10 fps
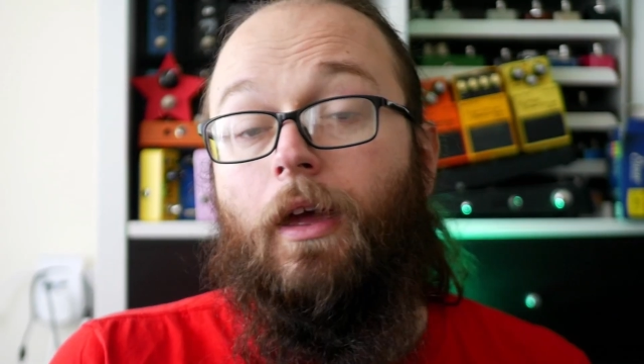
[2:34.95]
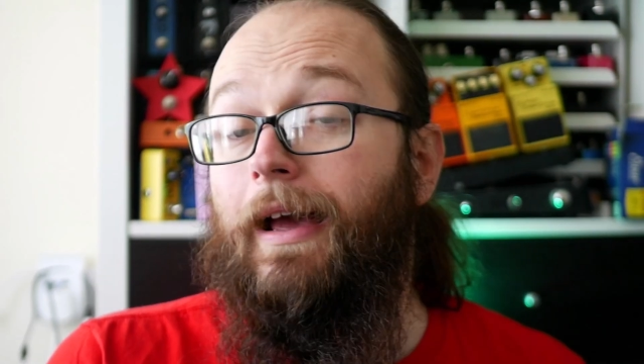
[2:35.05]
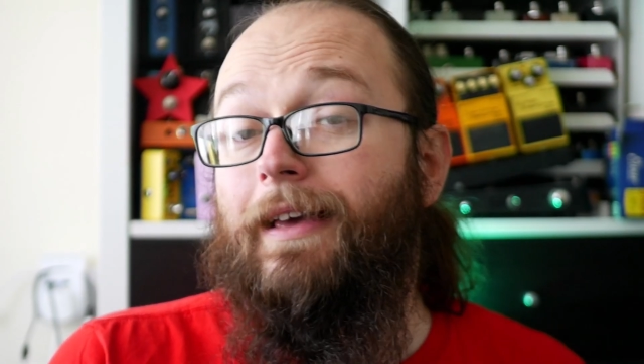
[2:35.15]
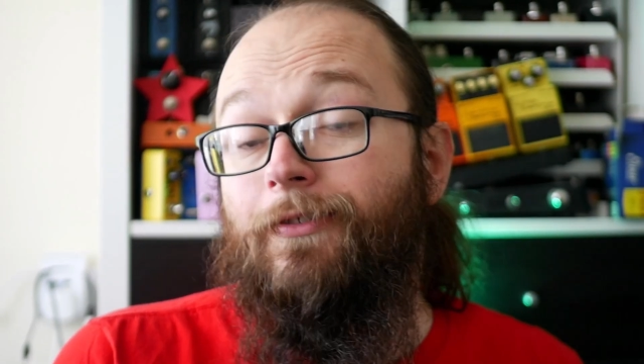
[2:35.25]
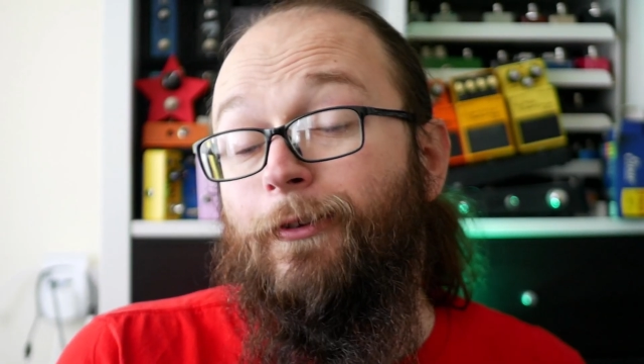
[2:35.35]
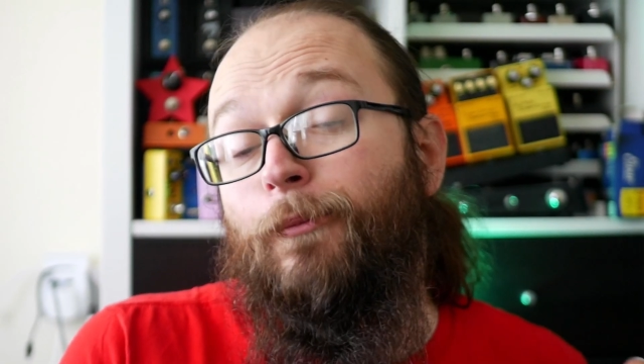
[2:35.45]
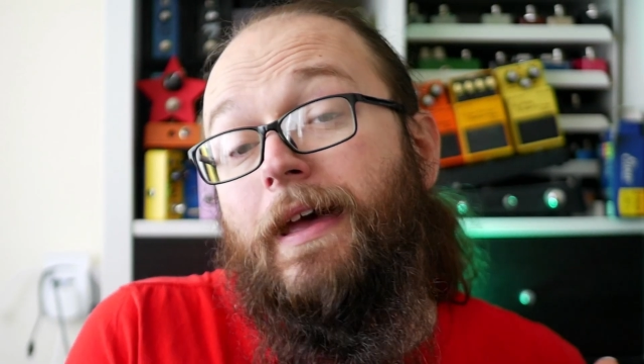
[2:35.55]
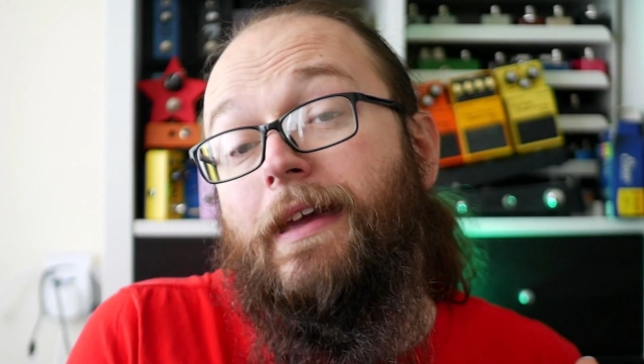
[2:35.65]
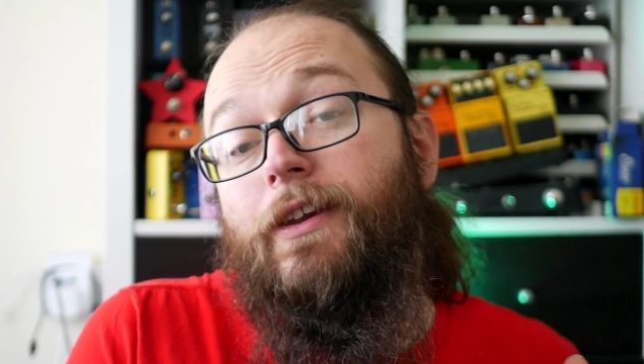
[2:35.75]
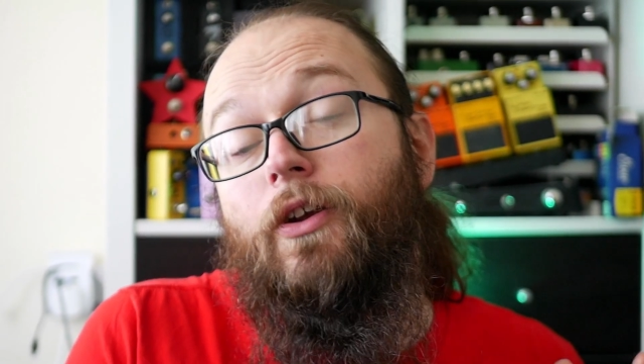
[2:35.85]
As you
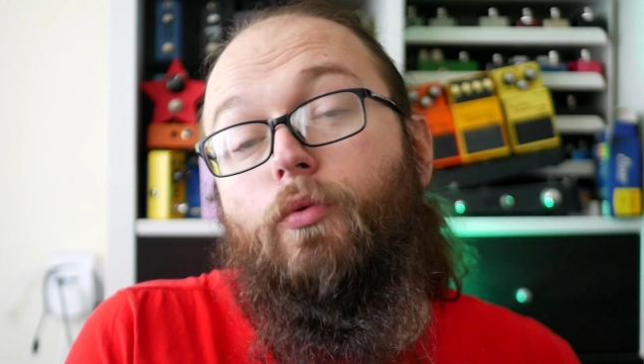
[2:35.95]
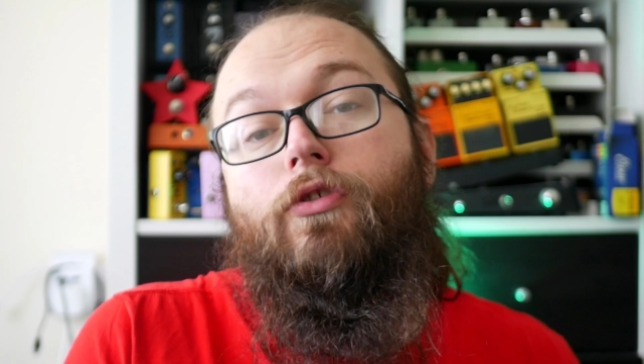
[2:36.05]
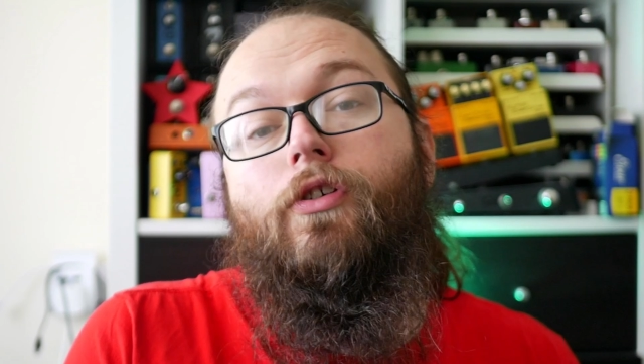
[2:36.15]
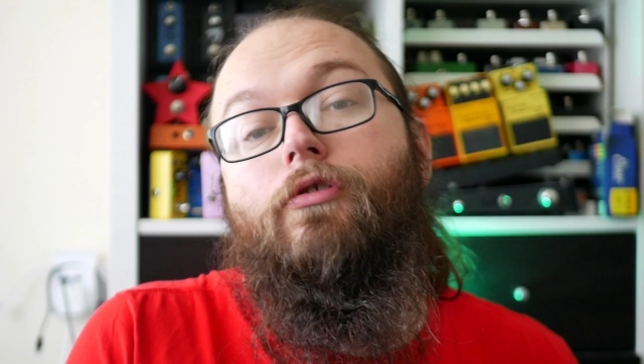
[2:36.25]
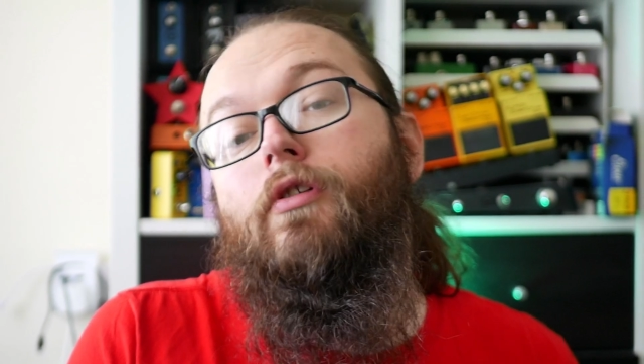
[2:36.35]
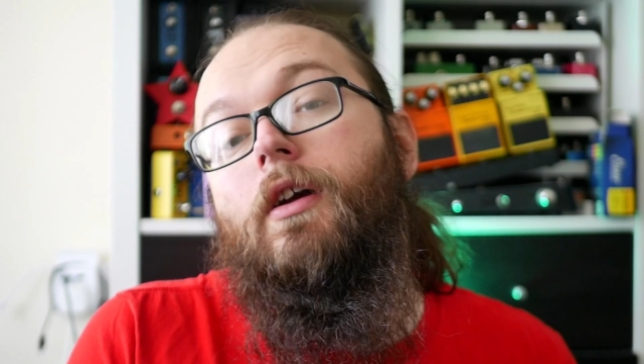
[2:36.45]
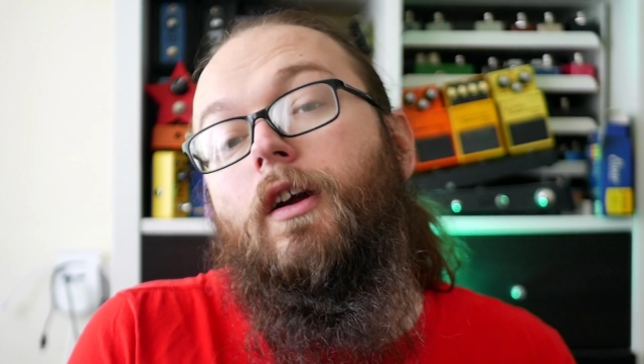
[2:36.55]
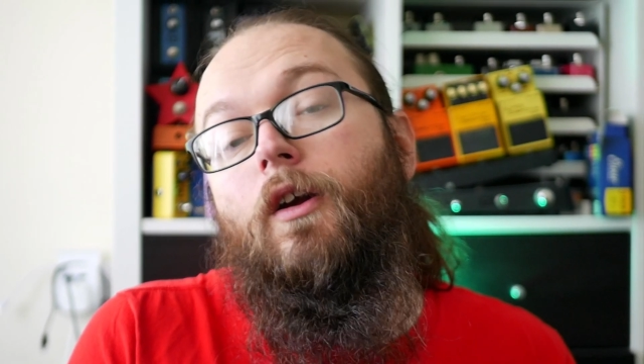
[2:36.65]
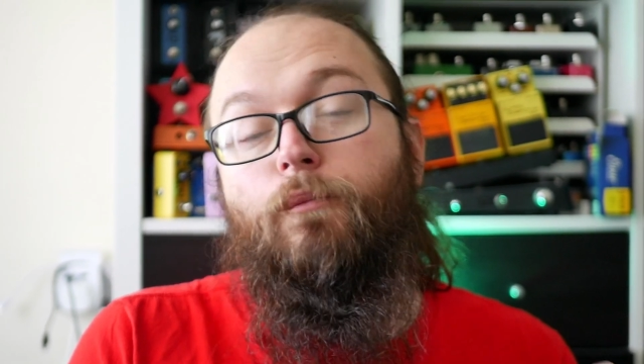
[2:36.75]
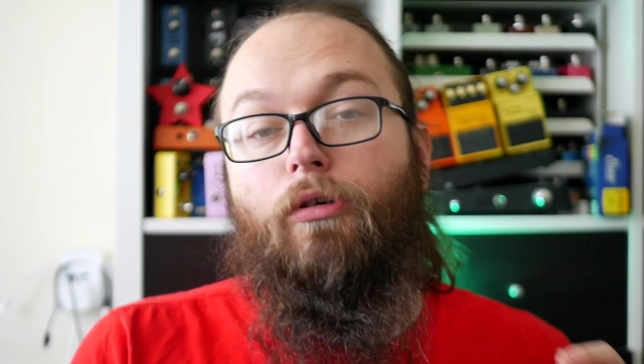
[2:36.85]
may know though,
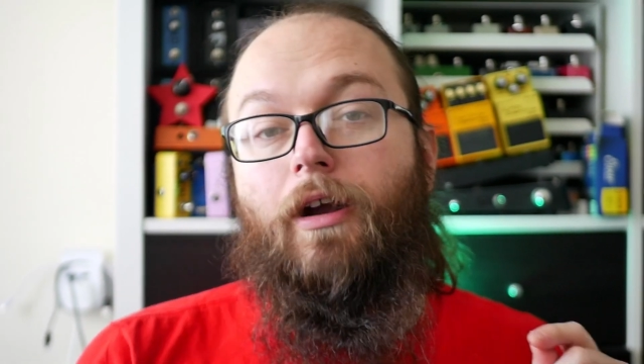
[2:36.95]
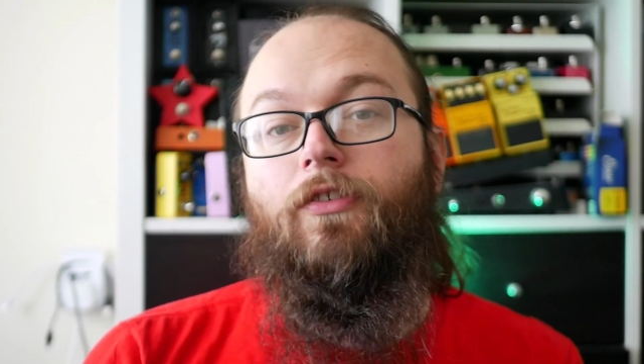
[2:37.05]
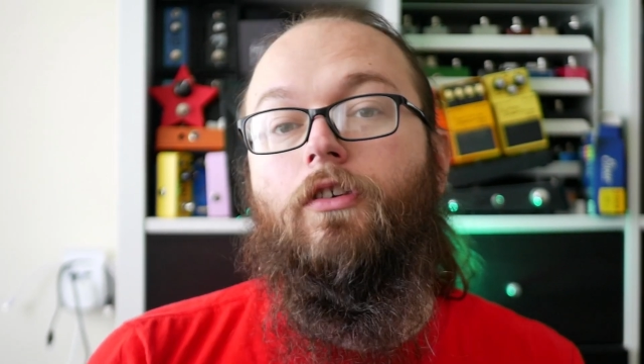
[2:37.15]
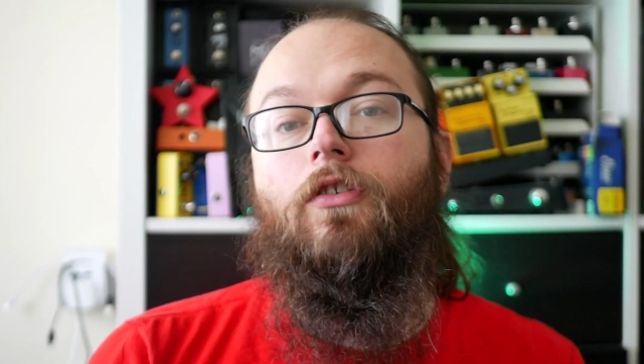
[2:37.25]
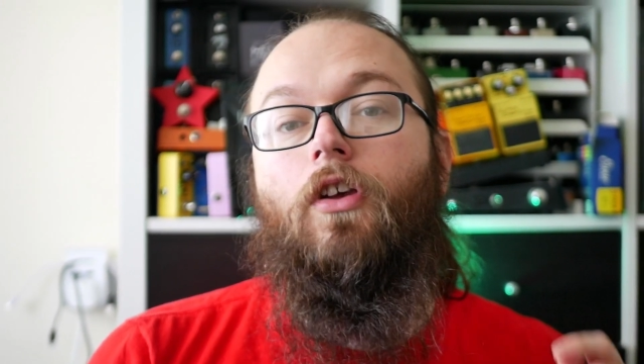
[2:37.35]
compressors